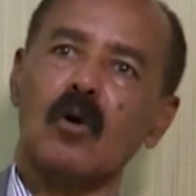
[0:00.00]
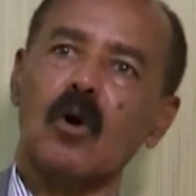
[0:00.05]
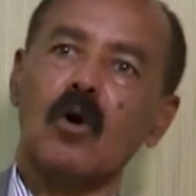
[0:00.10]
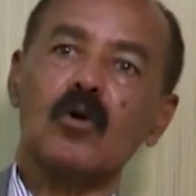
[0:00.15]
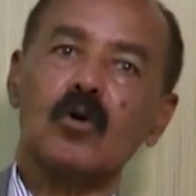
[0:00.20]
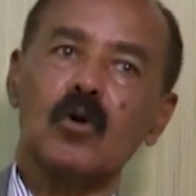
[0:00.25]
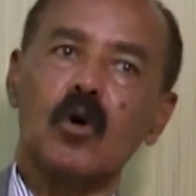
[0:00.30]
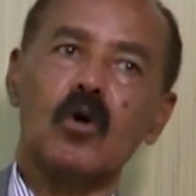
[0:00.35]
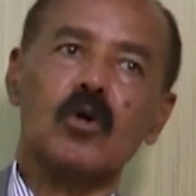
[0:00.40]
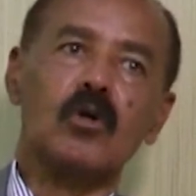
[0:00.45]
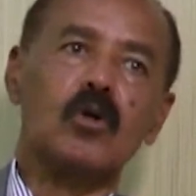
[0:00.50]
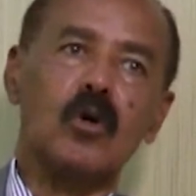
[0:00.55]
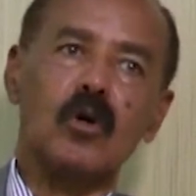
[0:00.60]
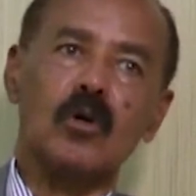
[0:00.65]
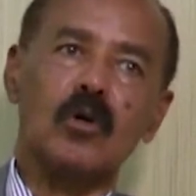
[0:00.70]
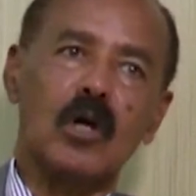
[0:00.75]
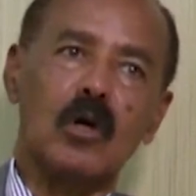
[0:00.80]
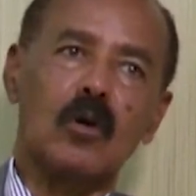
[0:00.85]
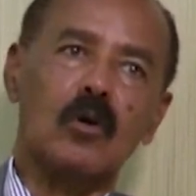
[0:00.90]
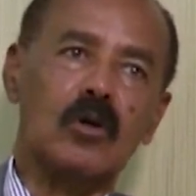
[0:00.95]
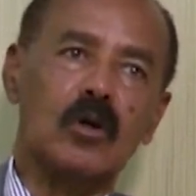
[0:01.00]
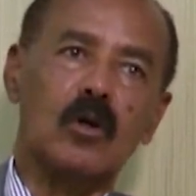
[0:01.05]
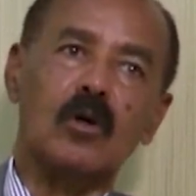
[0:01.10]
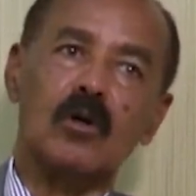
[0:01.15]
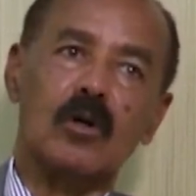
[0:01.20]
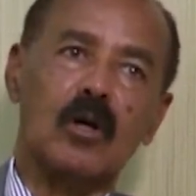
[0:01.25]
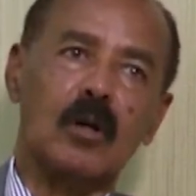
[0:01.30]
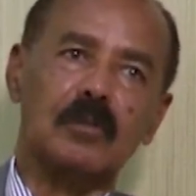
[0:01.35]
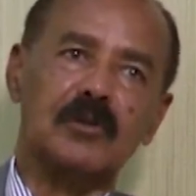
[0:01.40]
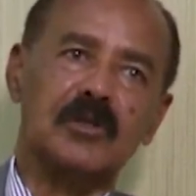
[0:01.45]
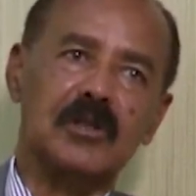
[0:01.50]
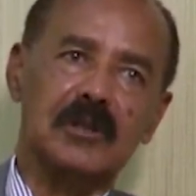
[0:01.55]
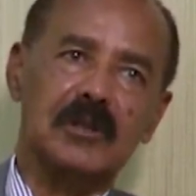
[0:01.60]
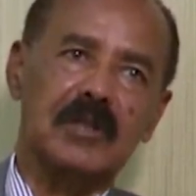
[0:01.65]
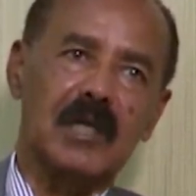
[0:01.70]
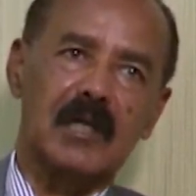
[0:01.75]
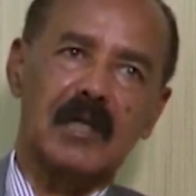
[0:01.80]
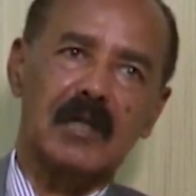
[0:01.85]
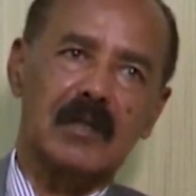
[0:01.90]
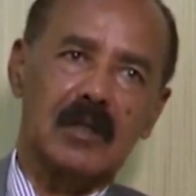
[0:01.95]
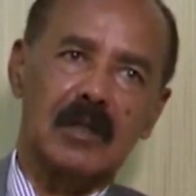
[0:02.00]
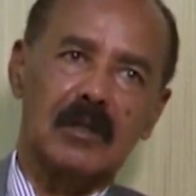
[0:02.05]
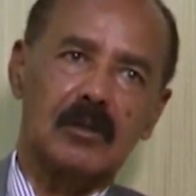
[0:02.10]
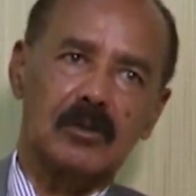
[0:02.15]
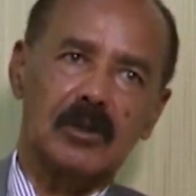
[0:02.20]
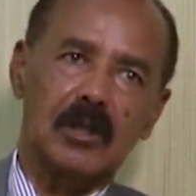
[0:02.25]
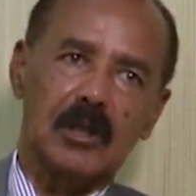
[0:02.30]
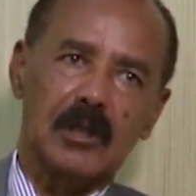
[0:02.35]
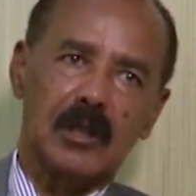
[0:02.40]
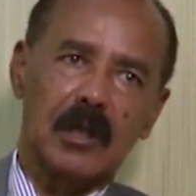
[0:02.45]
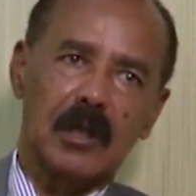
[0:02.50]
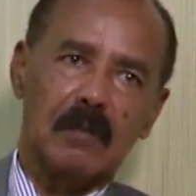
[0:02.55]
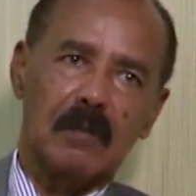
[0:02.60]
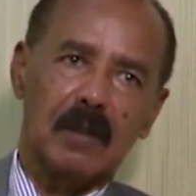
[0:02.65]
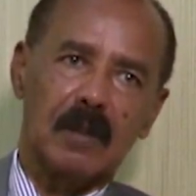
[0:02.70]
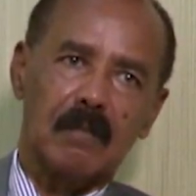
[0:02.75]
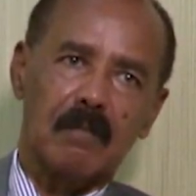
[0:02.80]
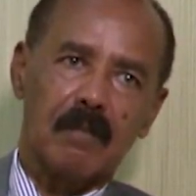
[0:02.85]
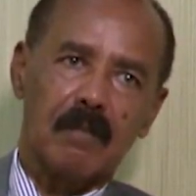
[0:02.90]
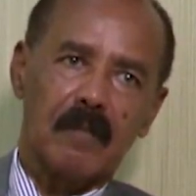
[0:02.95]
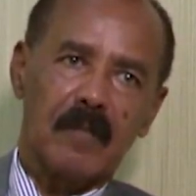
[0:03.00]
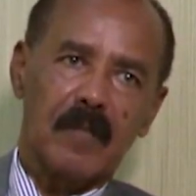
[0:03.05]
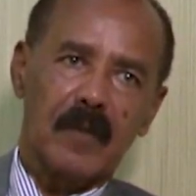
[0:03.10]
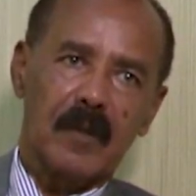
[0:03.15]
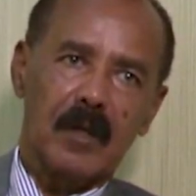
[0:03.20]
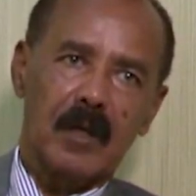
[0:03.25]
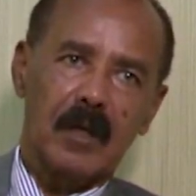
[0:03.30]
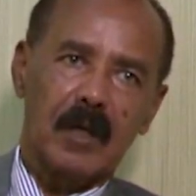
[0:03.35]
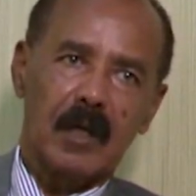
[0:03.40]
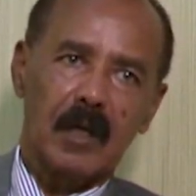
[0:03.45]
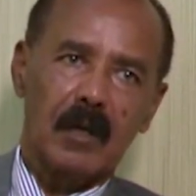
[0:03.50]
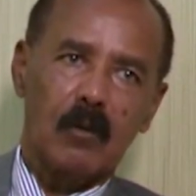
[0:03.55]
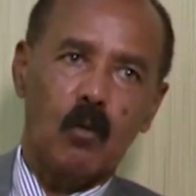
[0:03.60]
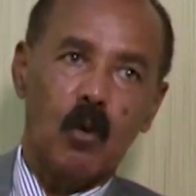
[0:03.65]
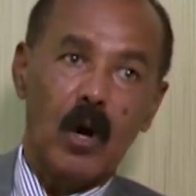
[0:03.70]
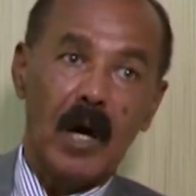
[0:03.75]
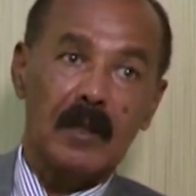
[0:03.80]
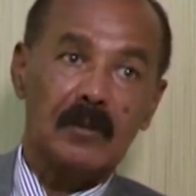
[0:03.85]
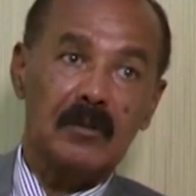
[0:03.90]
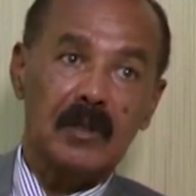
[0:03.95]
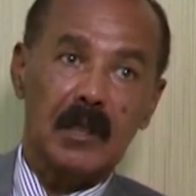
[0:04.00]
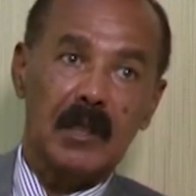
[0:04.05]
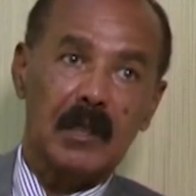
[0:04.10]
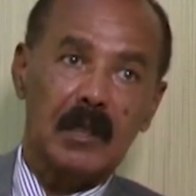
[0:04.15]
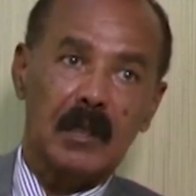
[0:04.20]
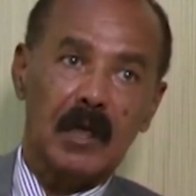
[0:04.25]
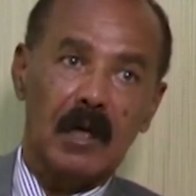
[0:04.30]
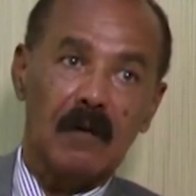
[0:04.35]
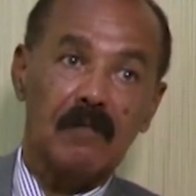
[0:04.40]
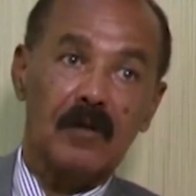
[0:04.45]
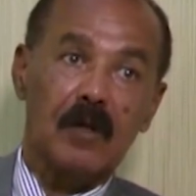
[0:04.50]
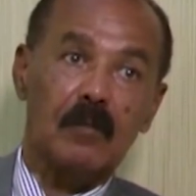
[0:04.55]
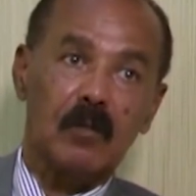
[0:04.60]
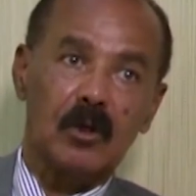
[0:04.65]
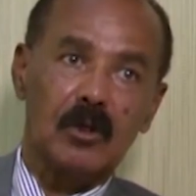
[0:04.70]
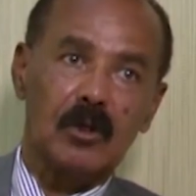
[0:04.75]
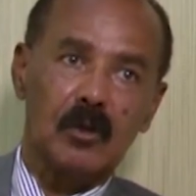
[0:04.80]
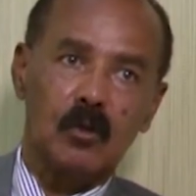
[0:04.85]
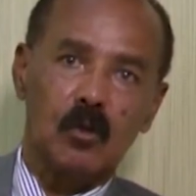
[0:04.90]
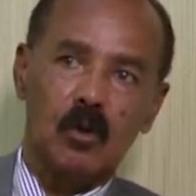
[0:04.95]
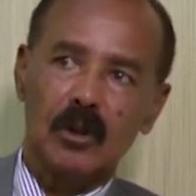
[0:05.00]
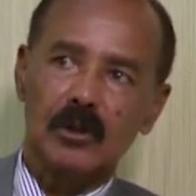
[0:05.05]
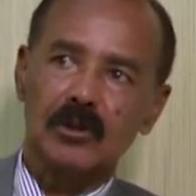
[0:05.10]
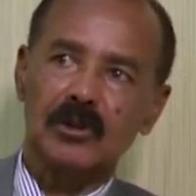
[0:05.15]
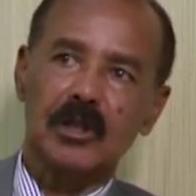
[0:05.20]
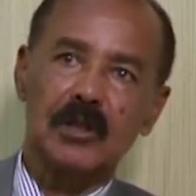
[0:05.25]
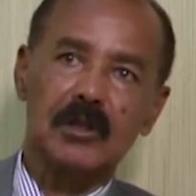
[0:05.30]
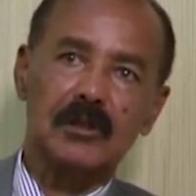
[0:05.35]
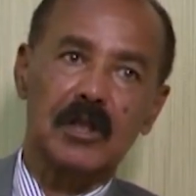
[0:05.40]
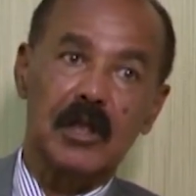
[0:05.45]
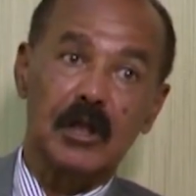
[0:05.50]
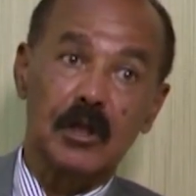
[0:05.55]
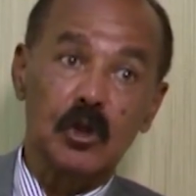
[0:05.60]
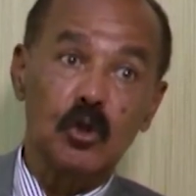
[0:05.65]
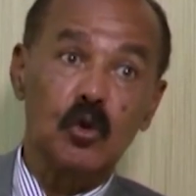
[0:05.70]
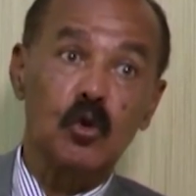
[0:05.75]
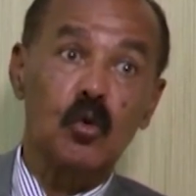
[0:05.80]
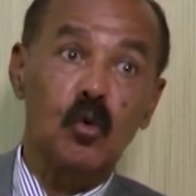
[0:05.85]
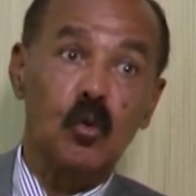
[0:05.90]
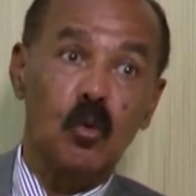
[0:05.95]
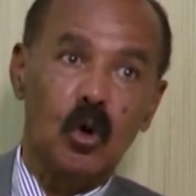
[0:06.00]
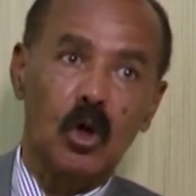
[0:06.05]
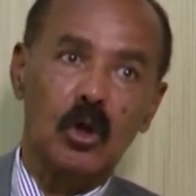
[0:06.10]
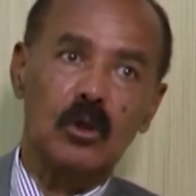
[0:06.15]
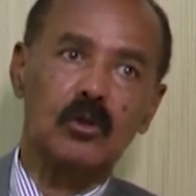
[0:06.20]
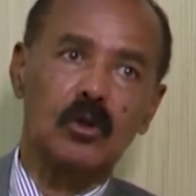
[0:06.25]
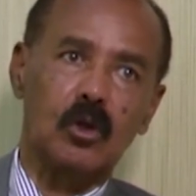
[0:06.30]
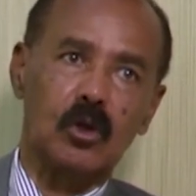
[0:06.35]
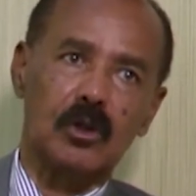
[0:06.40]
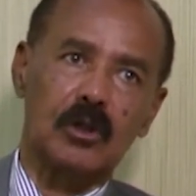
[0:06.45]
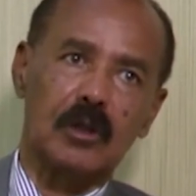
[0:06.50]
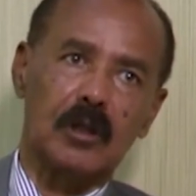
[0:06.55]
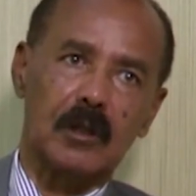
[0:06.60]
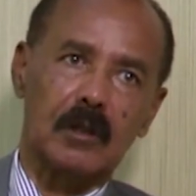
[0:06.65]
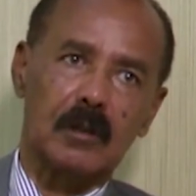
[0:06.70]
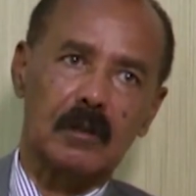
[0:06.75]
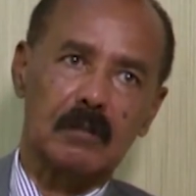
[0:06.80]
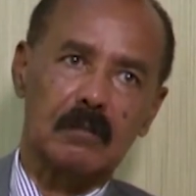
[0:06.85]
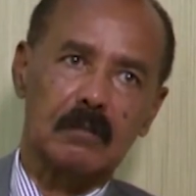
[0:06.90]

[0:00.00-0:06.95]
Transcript: all options are on the table. The one thing everybody wants is a new world order.